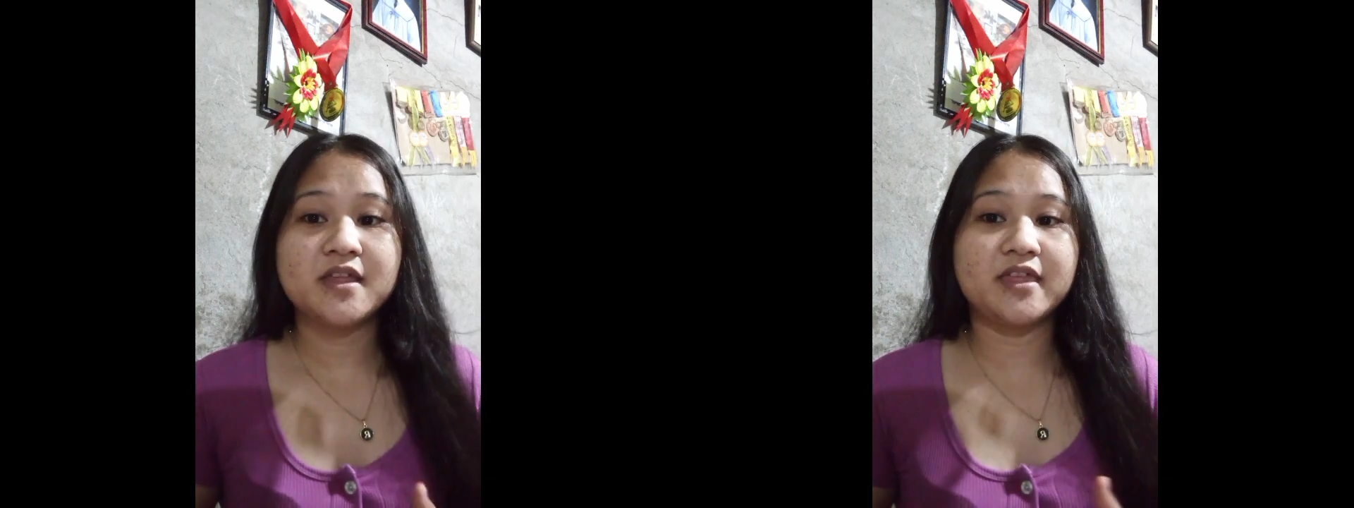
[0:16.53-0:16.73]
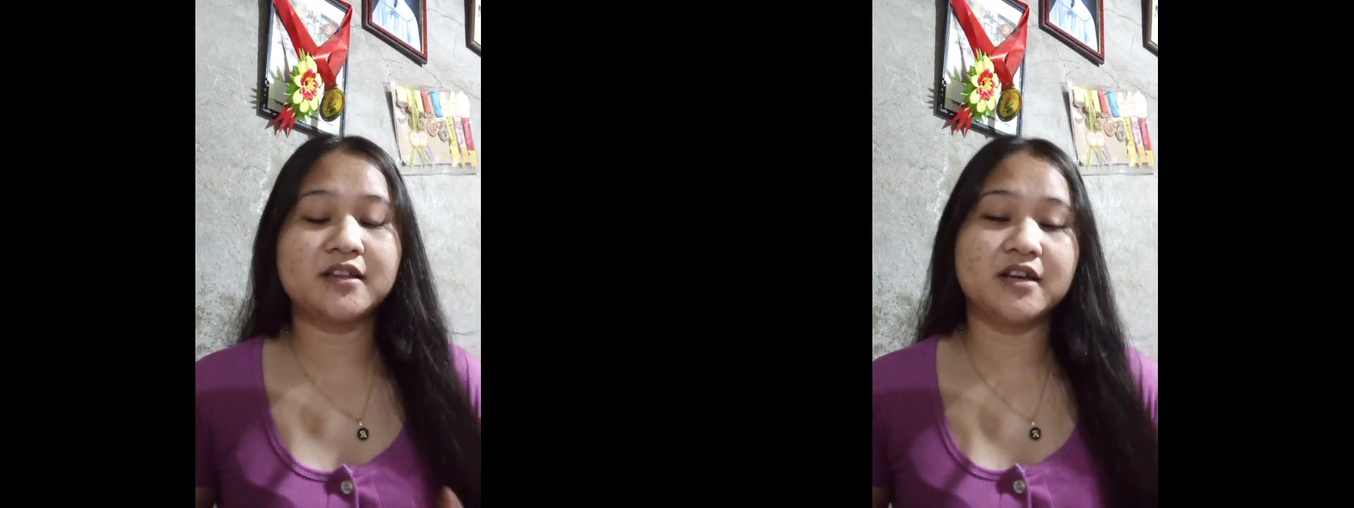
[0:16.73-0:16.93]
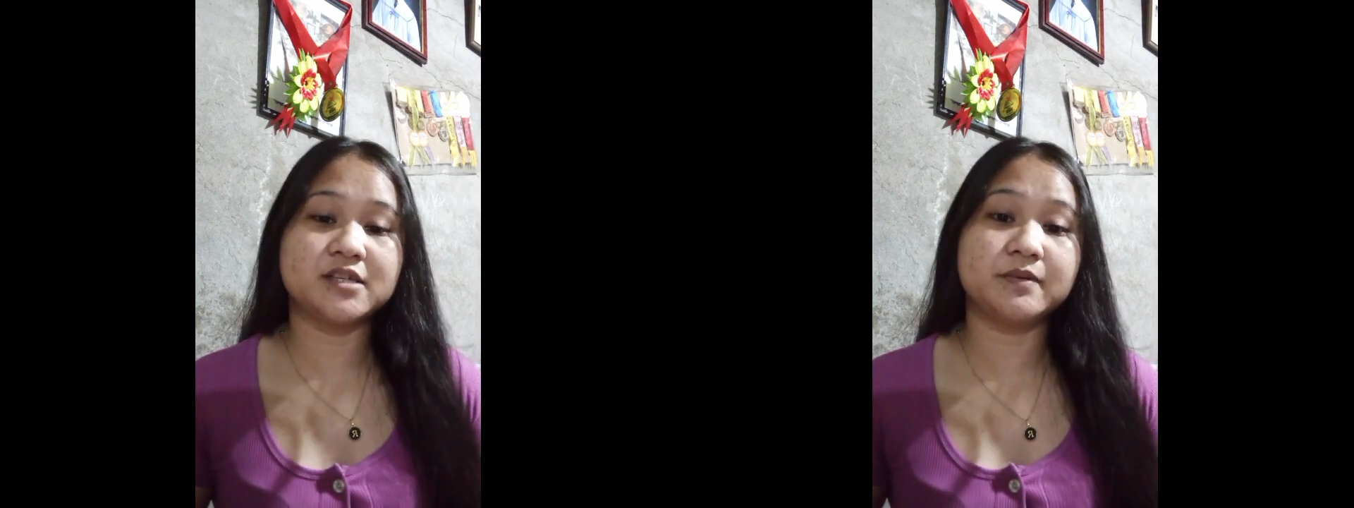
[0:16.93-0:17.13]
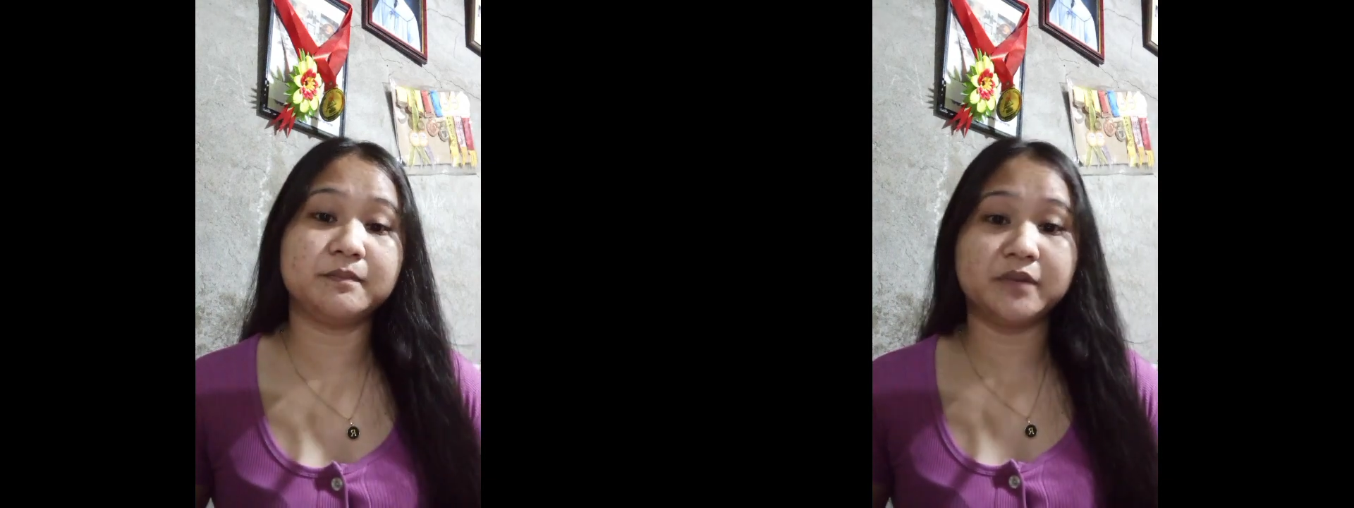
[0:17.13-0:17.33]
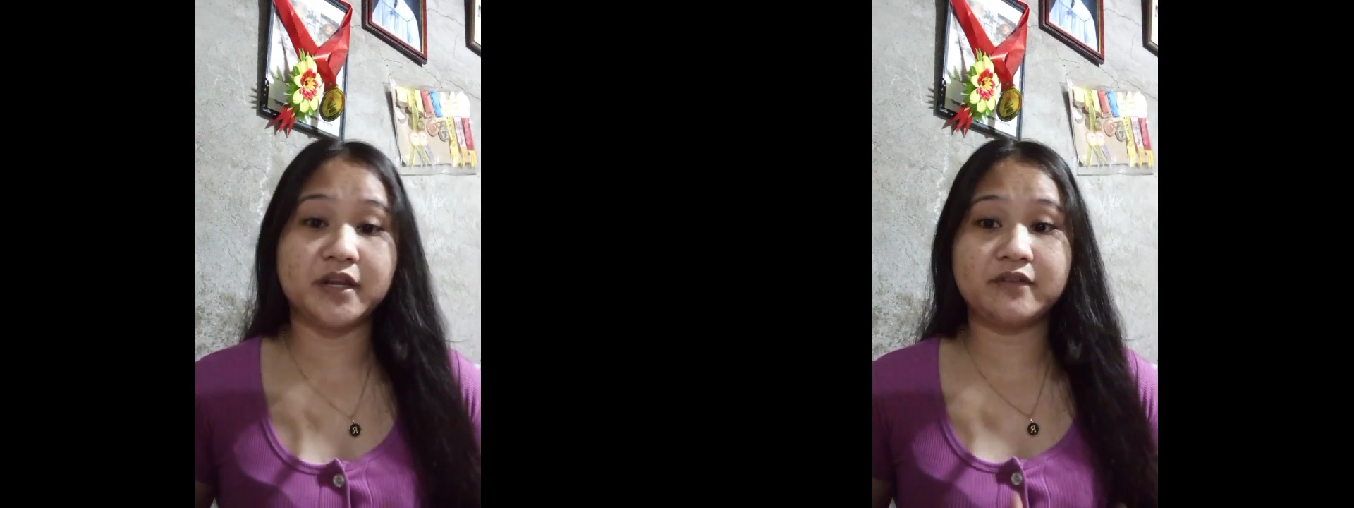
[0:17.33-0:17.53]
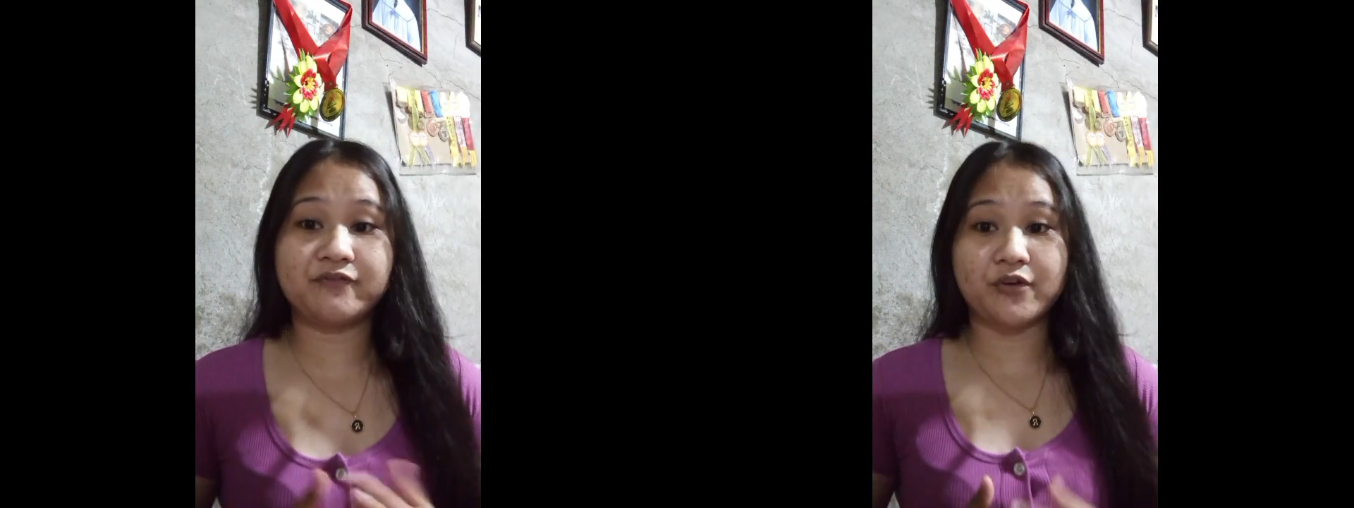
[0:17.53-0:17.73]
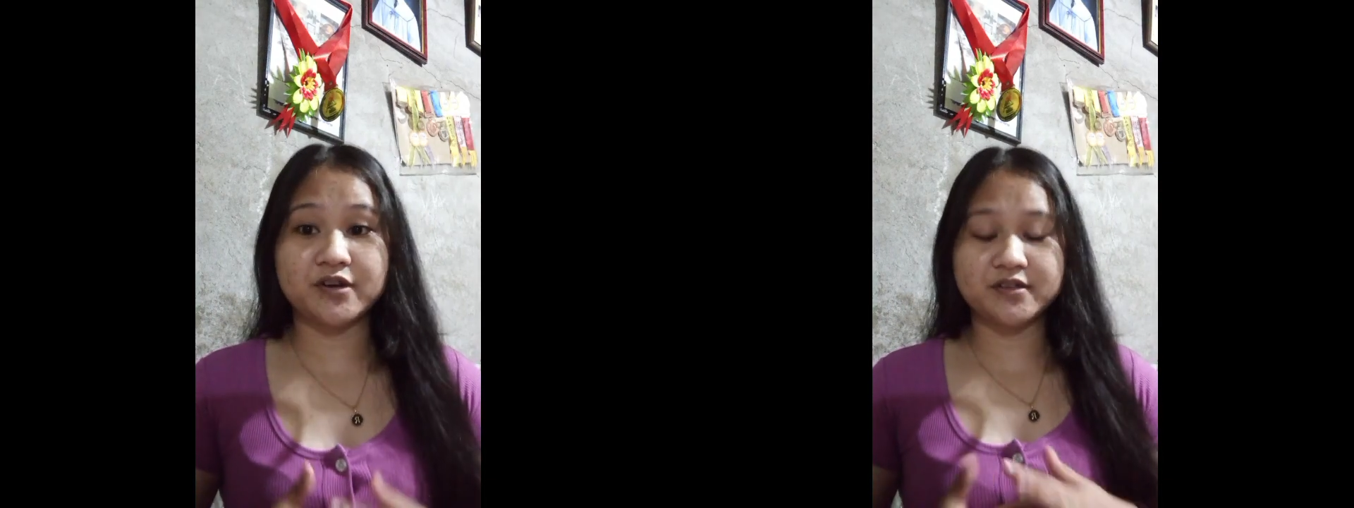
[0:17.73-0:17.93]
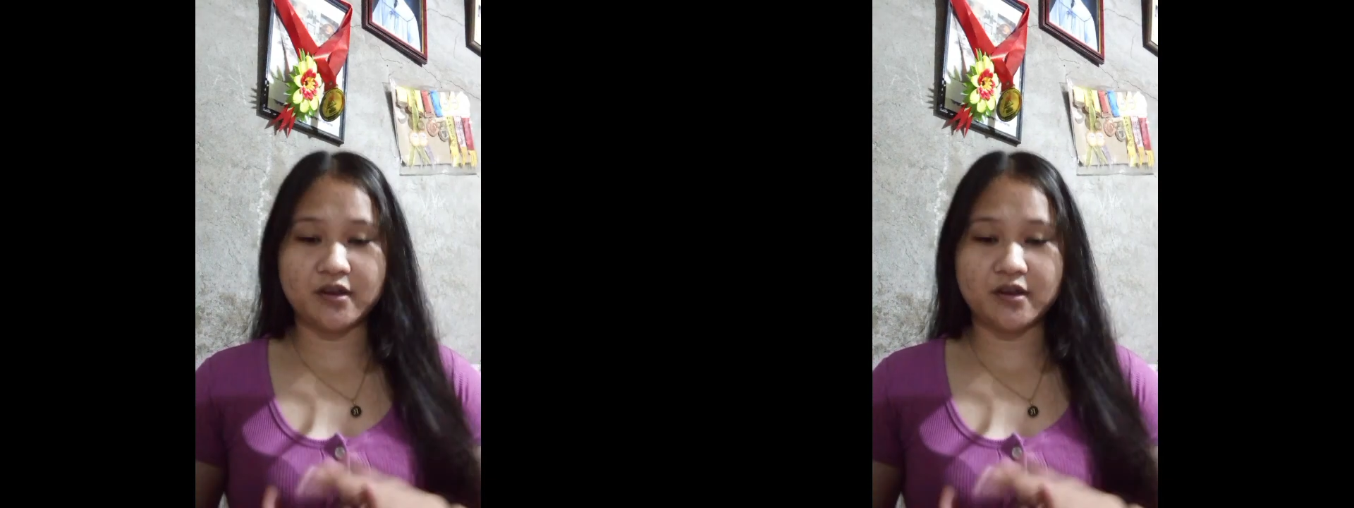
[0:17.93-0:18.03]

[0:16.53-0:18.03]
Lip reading: that has been played for